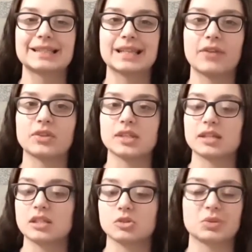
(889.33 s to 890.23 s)
And the
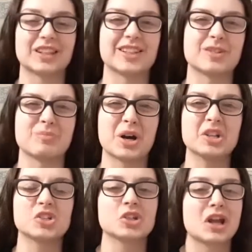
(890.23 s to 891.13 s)
size doesn't really do
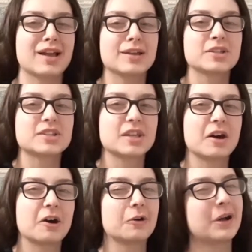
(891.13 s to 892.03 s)
much.
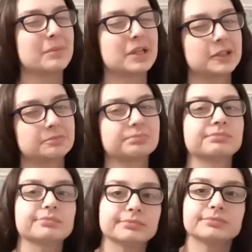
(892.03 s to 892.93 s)
So, I mean,
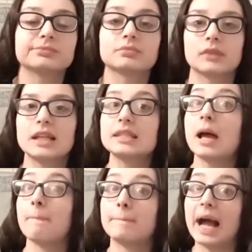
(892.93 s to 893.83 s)
it's
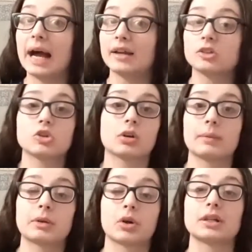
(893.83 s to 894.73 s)
not bad. Don't
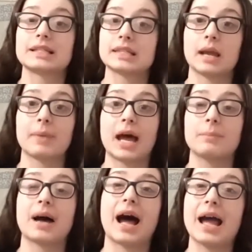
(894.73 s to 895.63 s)
get me wrong, it's not bad,
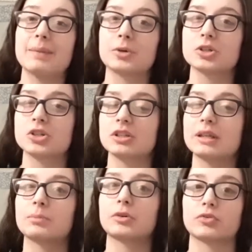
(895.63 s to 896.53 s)
but I
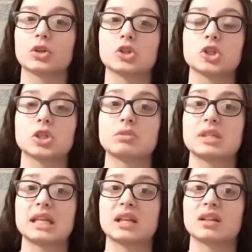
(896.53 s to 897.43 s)
personally prefer just
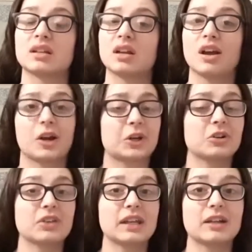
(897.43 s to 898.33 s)
using a
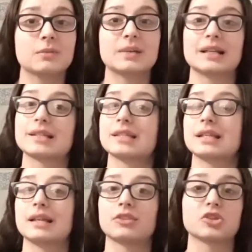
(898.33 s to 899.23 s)
curling iron because
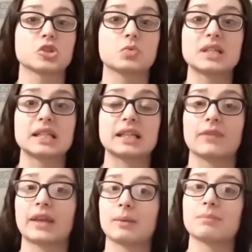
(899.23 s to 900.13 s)
the squeezing down,
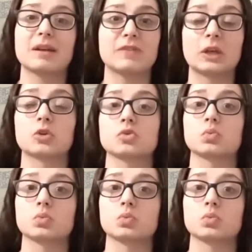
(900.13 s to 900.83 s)
like, my fingers